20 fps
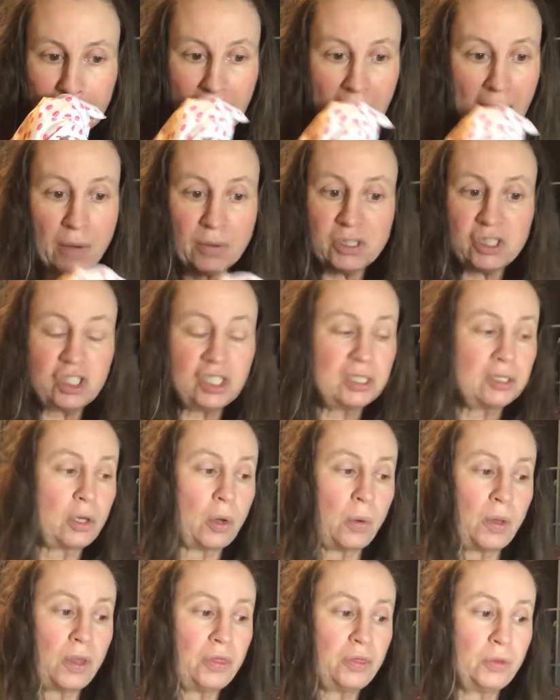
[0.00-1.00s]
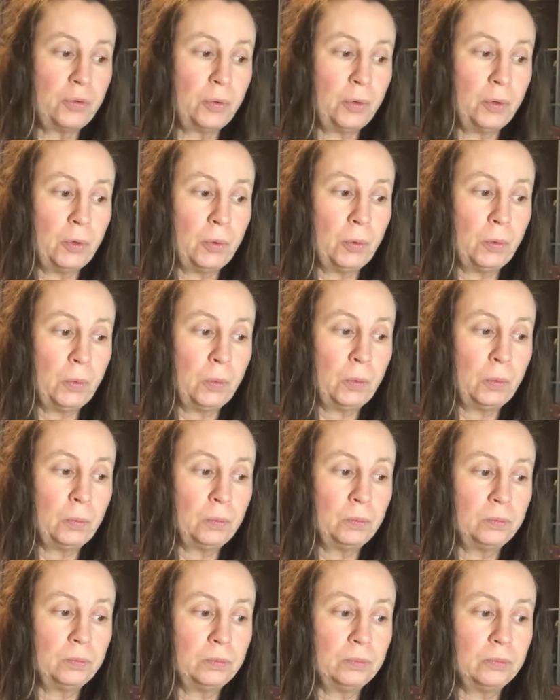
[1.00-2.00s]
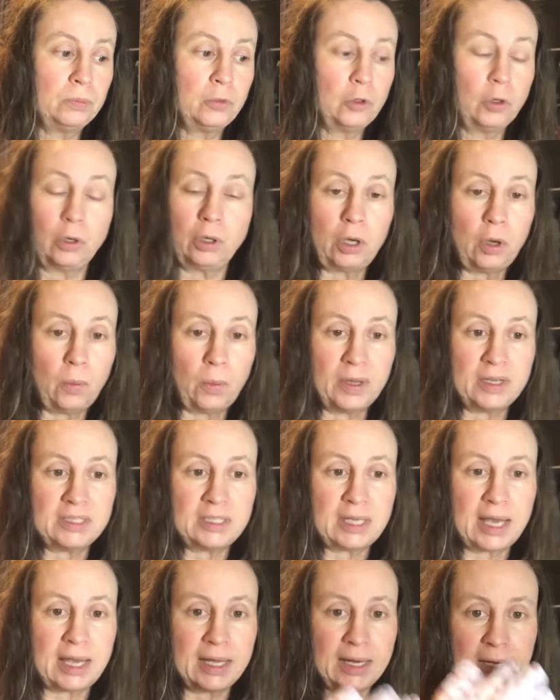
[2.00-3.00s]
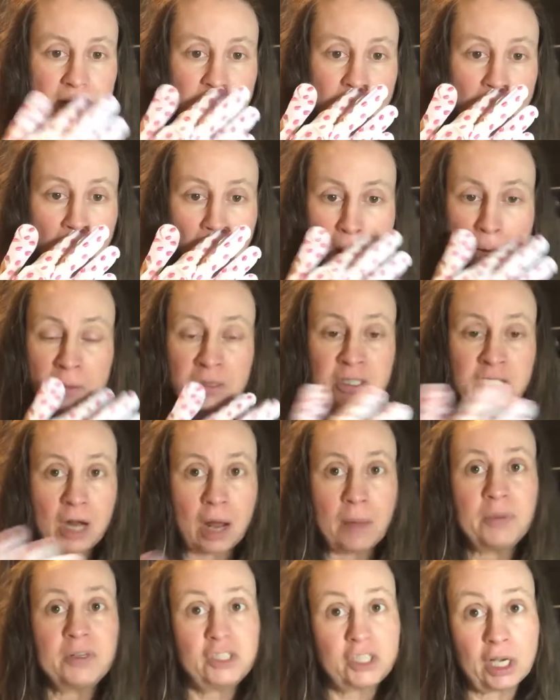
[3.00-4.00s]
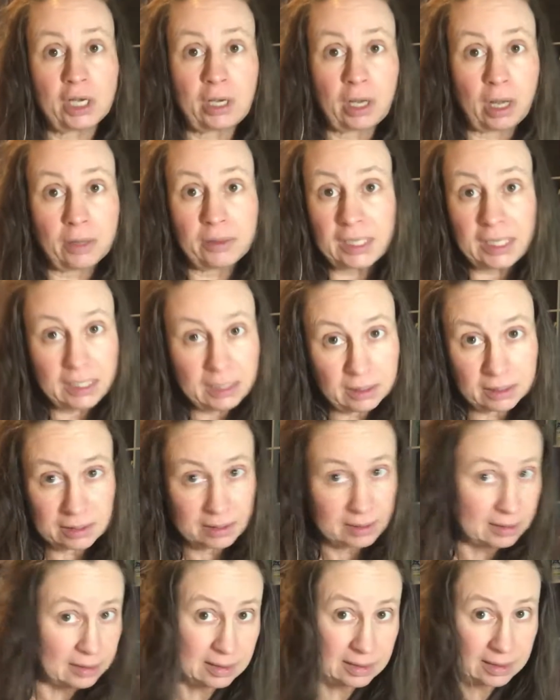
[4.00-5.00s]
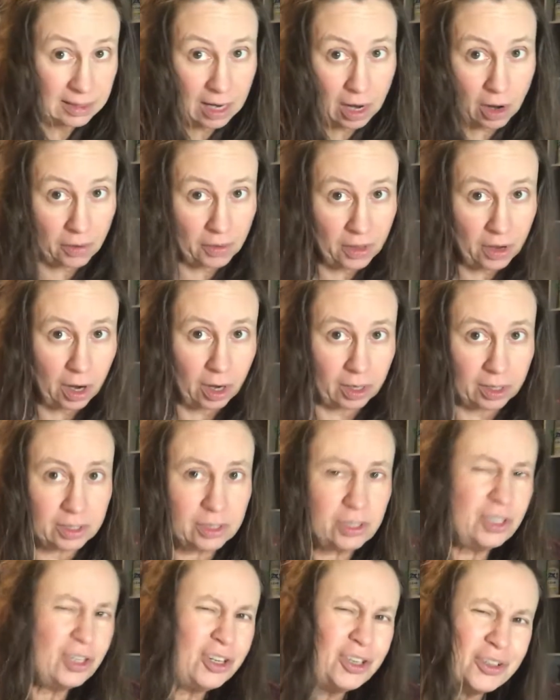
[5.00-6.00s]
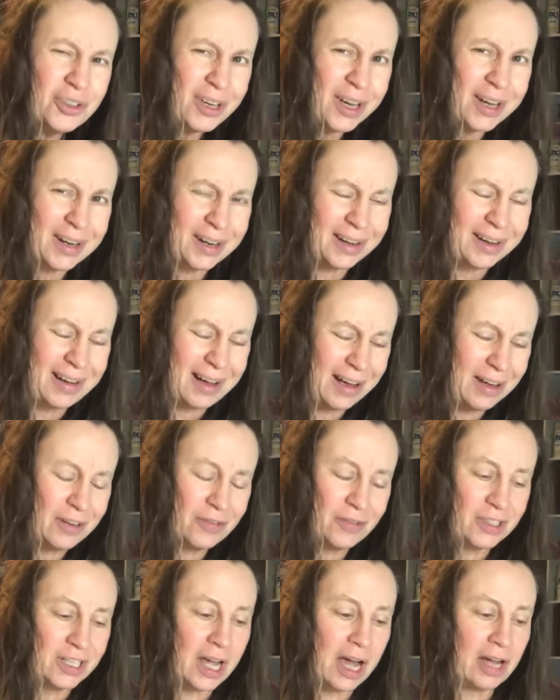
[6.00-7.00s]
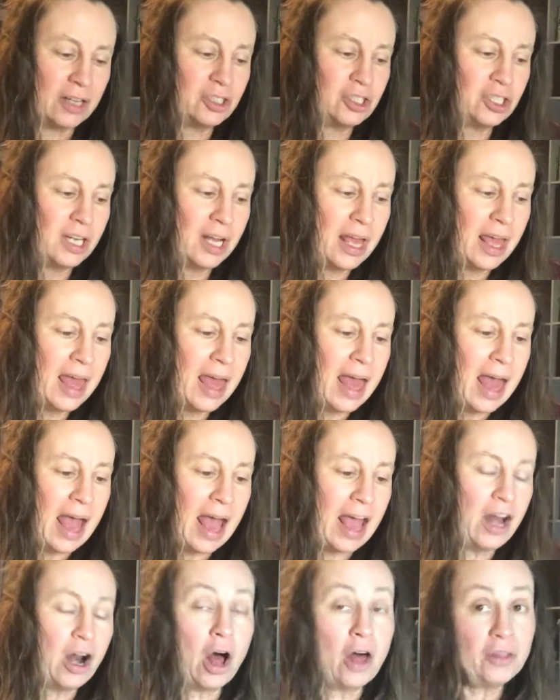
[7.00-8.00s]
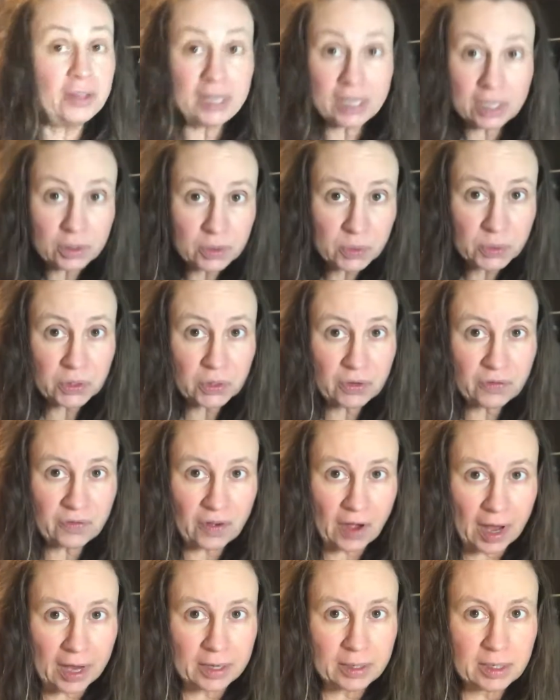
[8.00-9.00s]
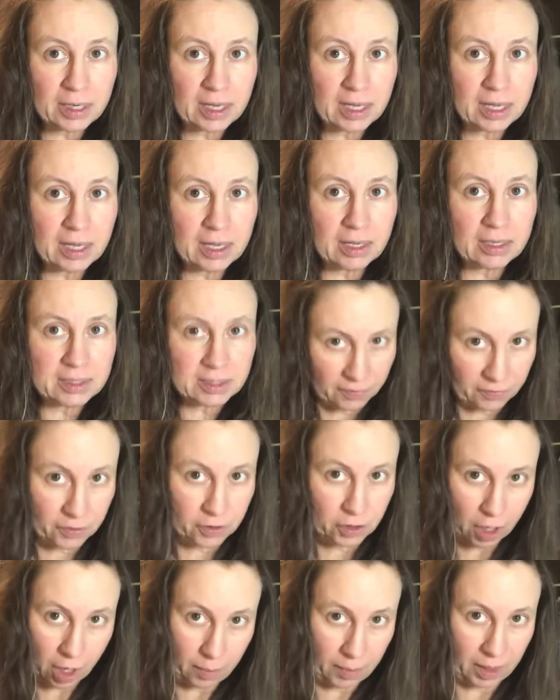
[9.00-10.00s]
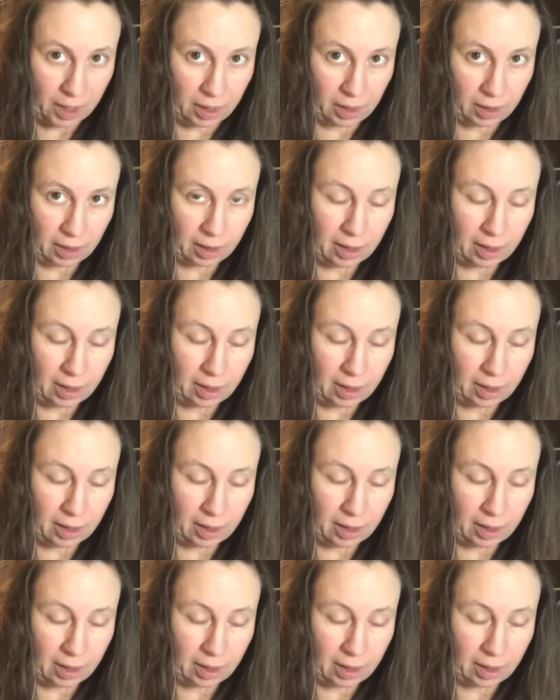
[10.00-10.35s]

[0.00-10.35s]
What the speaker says: I was just going through Norco one day, and I thought I would stop and check on the kittens and see how they are. Because, you know, you get kind of attached. And all the kittens were doing fine, except for Dobby.